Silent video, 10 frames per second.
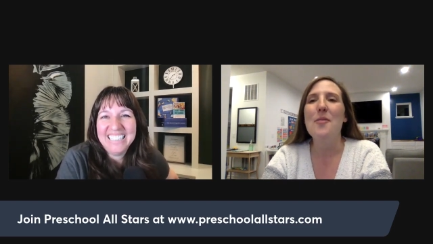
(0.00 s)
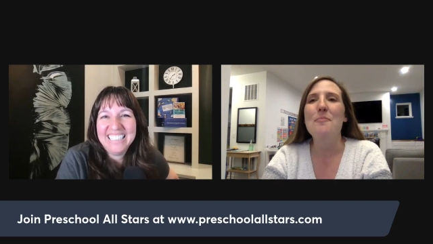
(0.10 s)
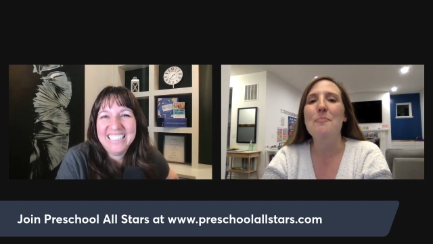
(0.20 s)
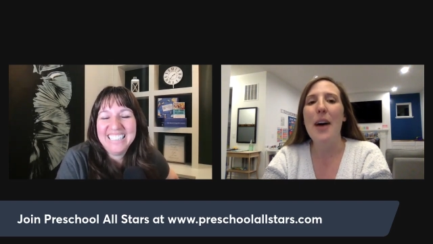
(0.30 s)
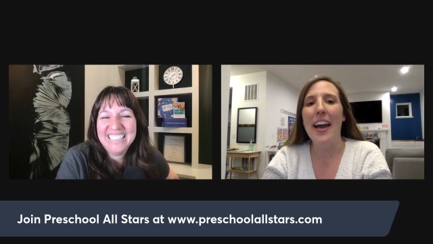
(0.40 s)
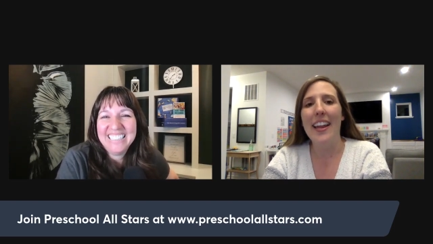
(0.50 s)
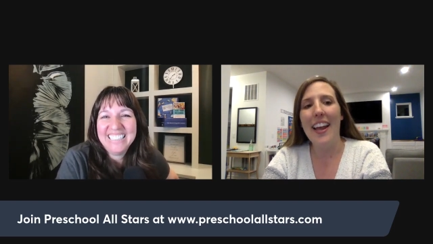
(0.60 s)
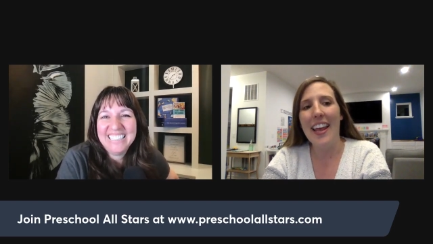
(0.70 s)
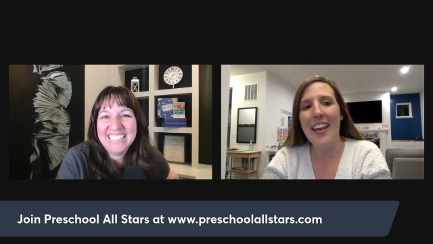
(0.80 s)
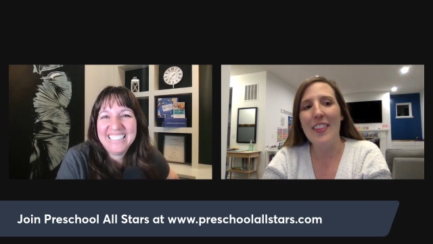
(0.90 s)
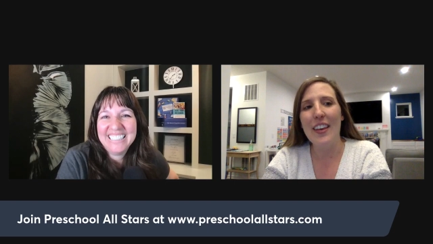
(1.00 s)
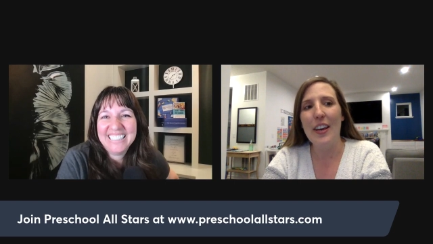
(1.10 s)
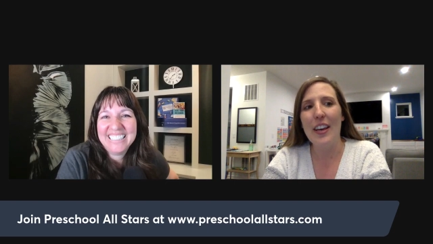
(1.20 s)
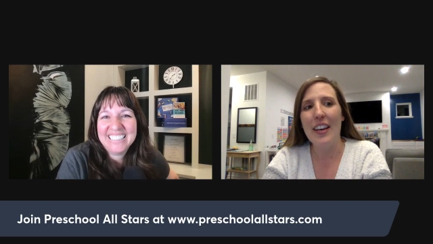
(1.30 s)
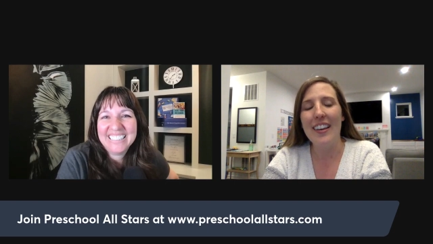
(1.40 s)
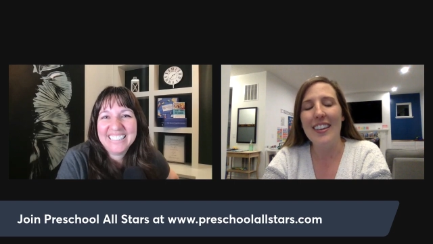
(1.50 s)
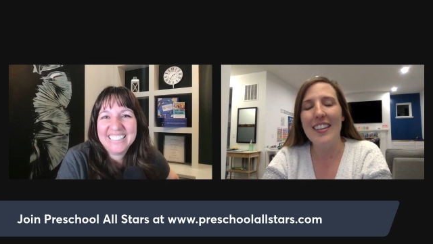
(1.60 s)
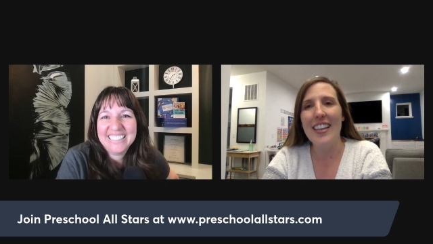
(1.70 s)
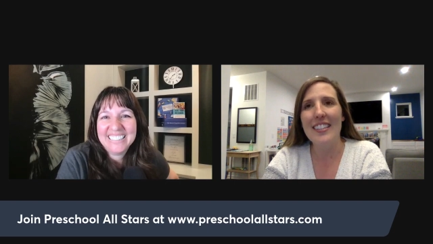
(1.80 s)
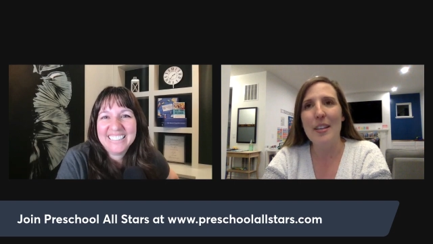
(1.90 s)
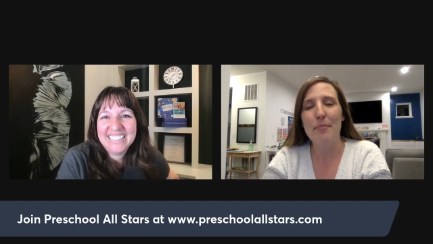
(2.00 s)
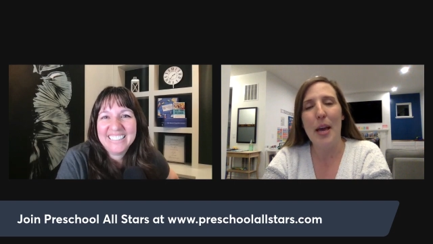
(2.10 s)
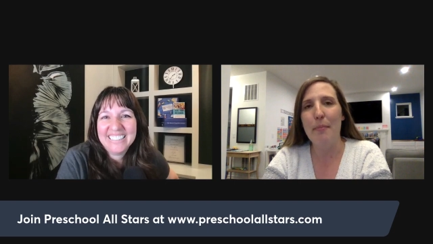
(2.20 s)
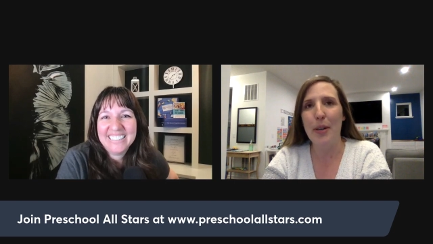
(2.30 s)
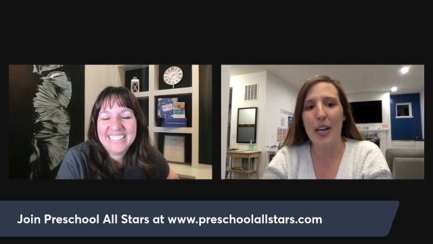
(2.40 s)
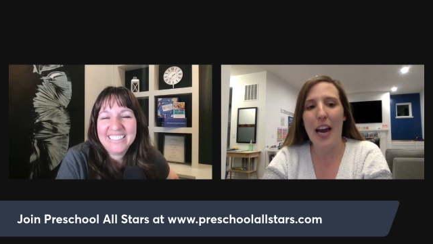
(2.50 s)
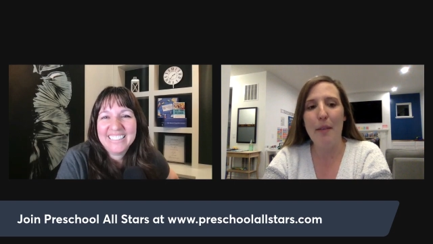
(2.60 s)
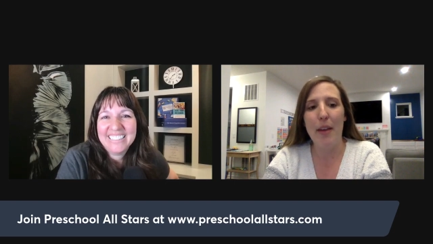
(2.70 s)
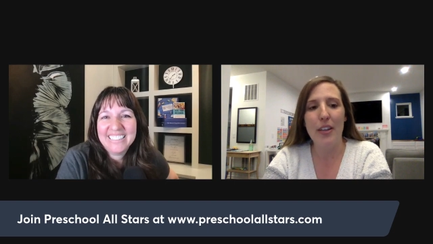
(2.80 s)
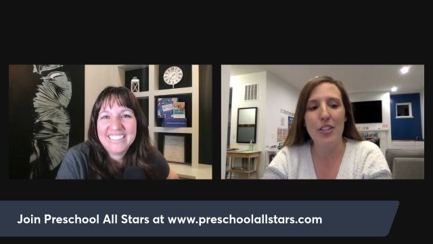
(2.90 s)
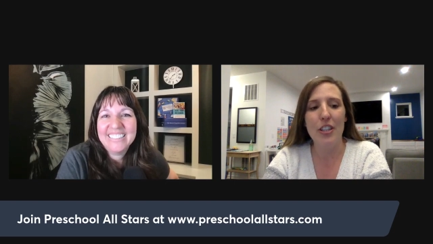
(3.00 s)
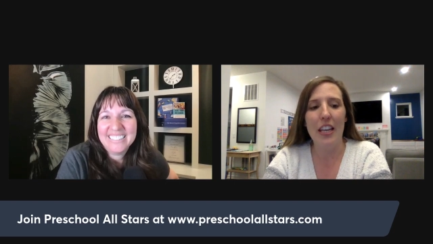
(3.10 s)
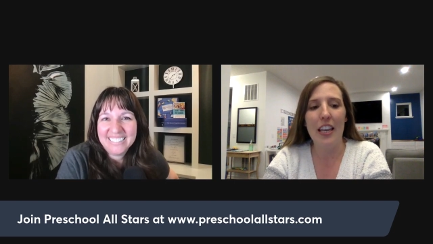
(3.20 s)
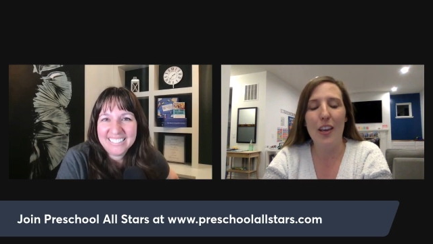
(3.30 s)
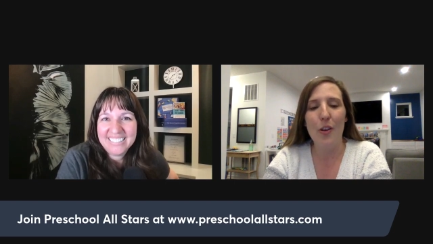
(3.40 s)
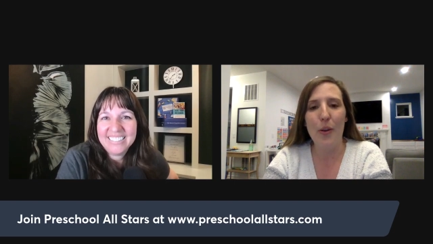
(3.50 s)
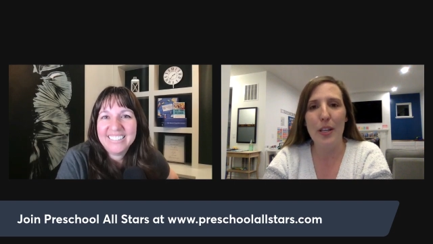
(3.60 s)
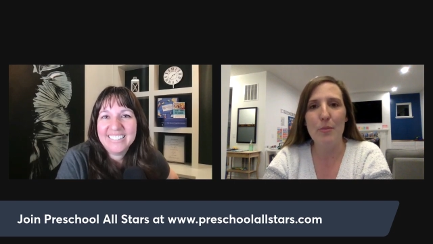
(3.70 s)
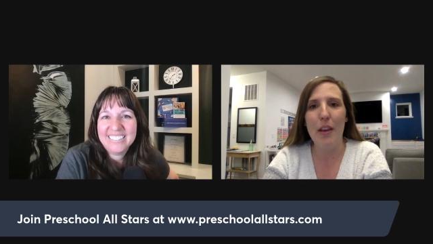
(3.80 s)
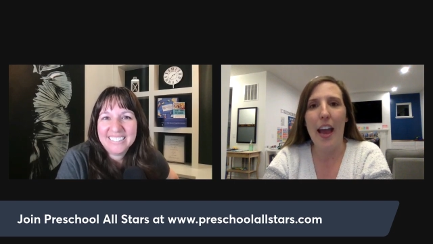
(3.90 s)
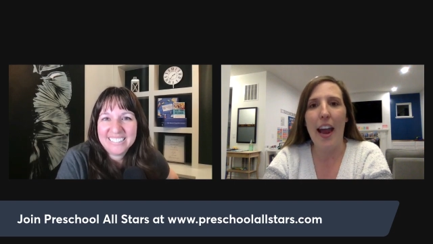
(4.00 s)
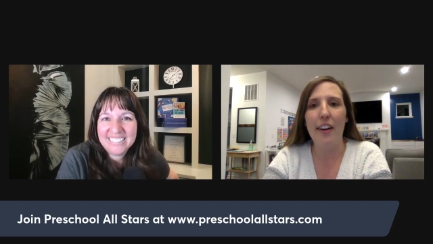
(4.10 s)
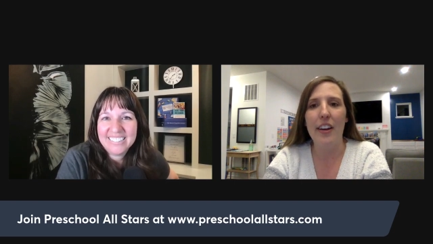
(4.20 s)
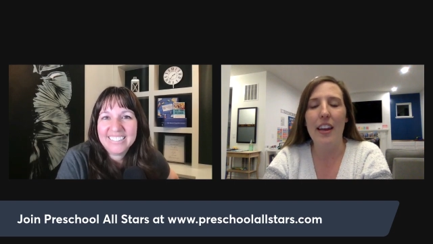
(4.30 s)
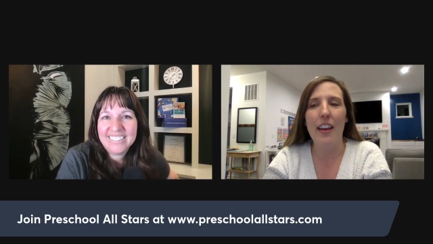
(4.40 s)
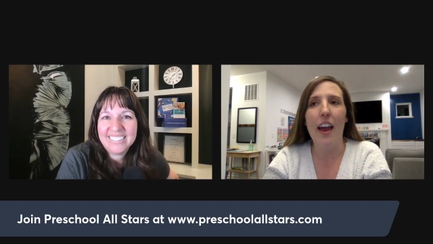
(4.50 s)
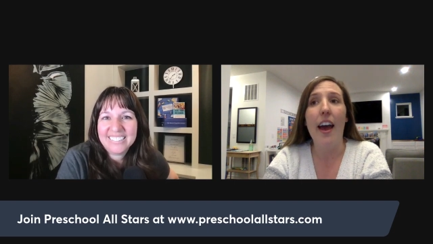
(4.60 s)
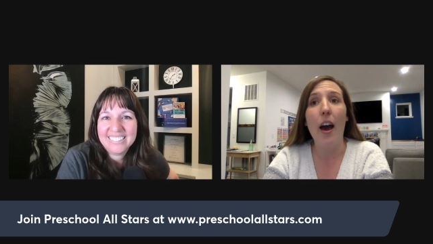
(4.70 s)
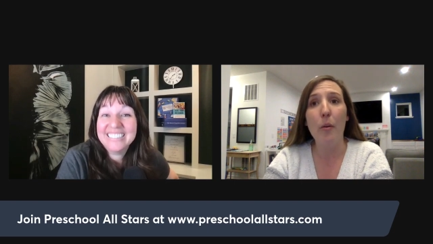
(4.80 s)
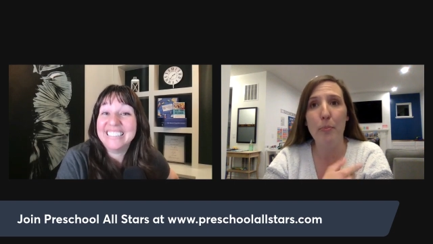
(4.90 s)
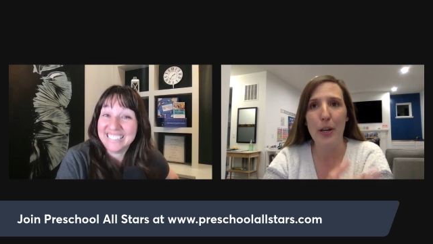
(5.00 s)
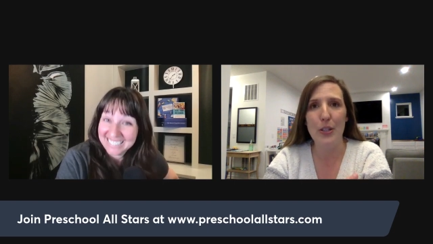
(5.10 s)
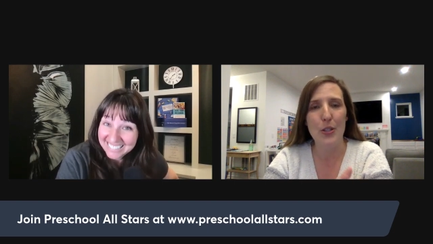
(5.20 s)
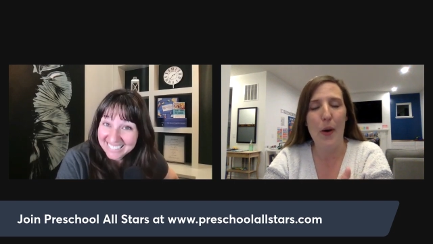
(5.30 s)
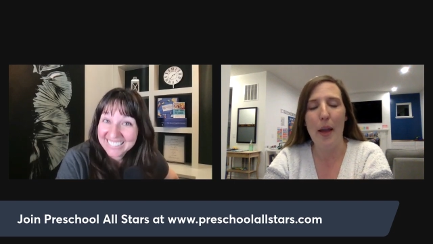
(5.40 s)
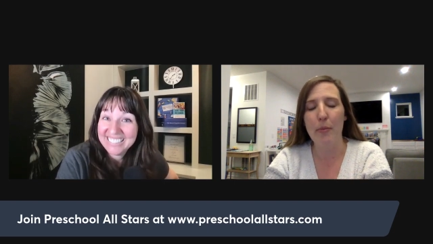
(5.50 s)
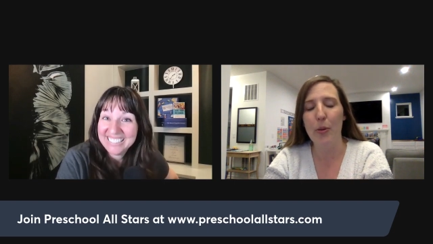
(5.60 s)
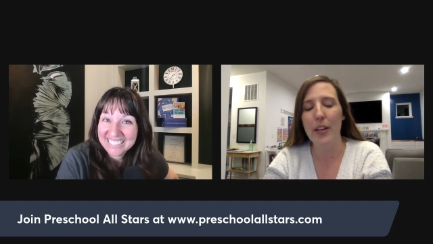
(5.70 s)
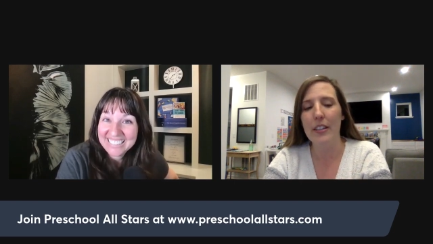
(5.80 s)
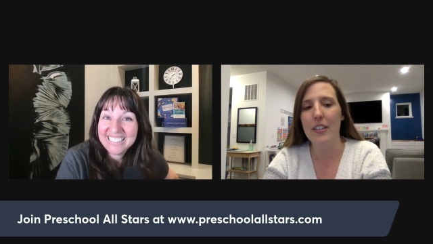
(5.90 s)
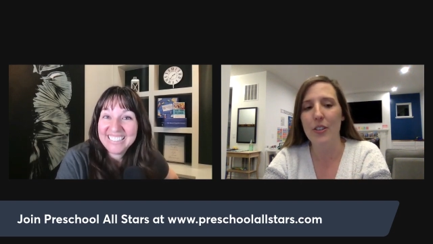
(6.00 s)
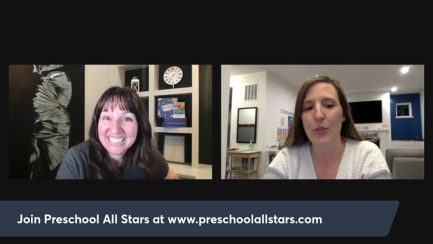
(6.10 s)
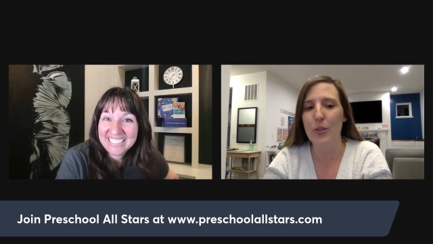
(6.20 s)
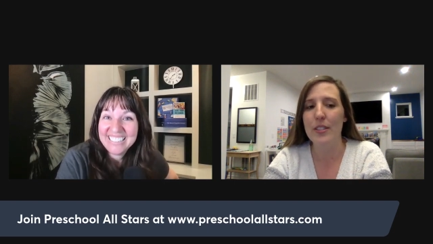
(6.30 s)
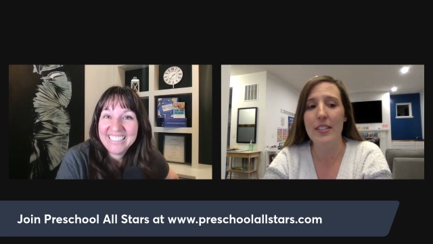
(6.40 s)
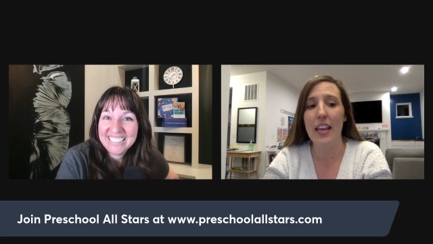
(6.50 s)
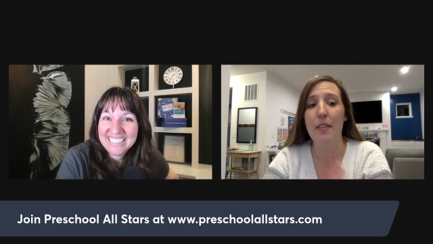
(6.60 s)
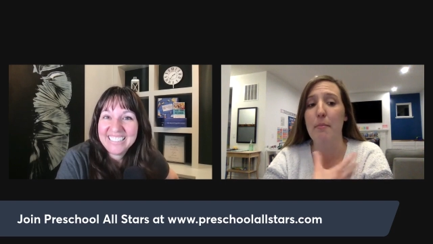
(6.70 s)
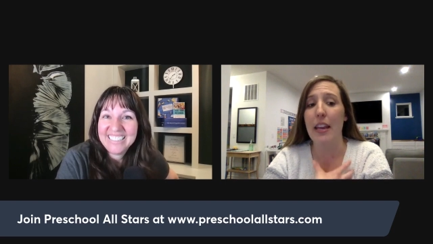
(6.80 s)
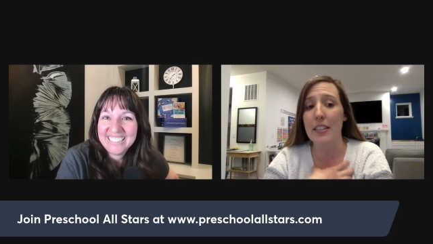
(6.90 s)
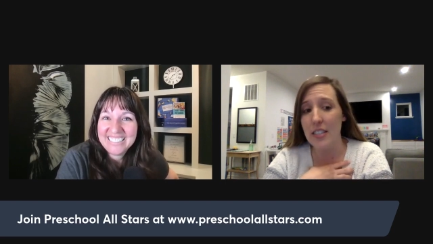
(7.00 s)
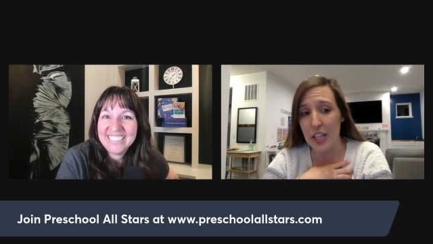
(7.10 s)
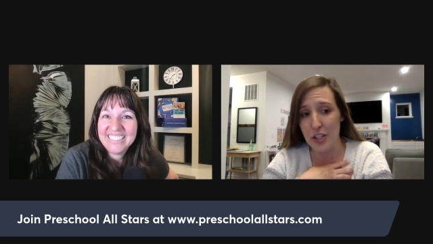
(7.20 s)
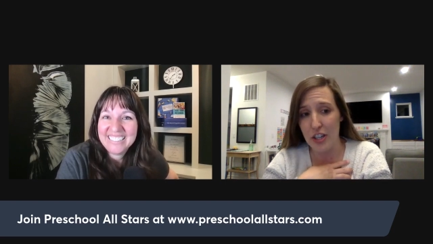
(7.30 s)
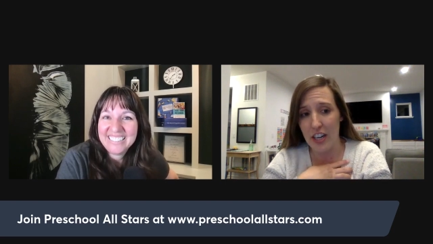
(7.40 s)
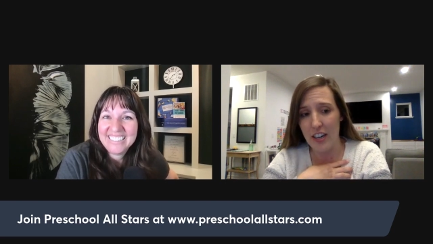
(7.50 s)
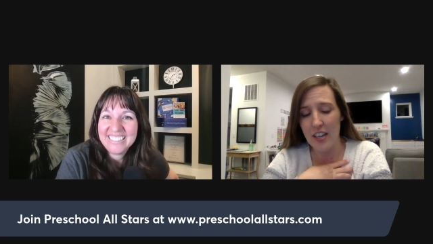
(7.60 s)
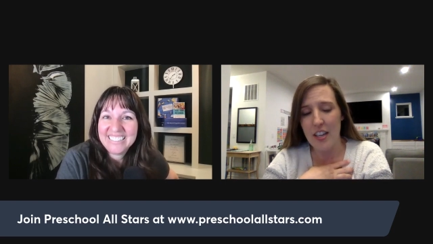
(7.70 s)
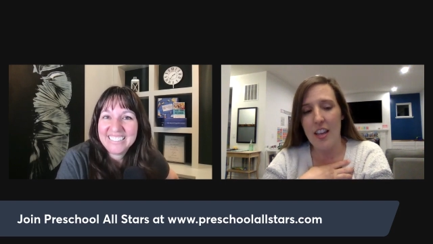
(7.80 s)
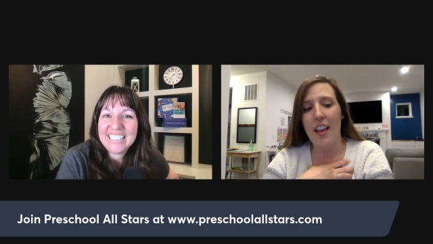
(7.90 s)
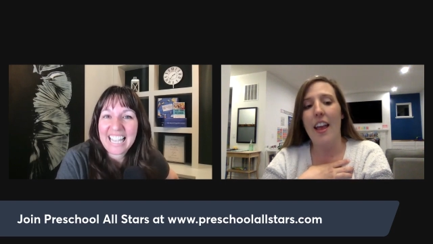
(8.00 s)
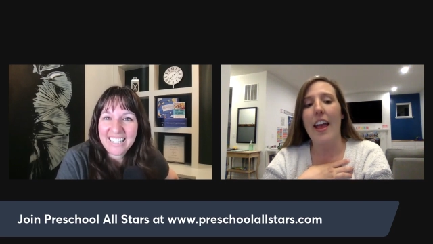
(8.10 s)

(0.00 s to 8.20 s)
Speaker 1: But in the in September, I'm actually going to be hiring a helper. So I'm going to stay the main teacher, okay.